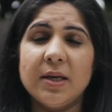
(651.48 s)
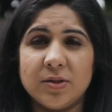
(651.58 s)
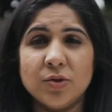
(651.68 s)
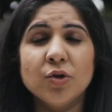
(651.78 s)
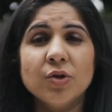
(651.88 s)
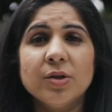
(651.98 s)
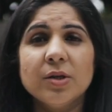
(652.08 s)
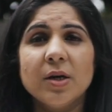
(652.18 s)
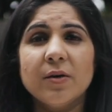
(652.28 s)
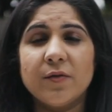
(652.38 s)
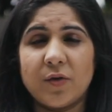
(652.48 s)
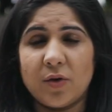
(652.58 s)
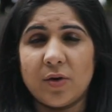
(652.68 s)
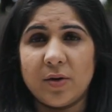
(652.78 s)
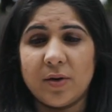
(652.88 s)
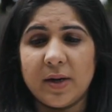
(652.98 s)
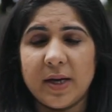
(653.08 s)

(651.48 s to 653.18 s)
is good for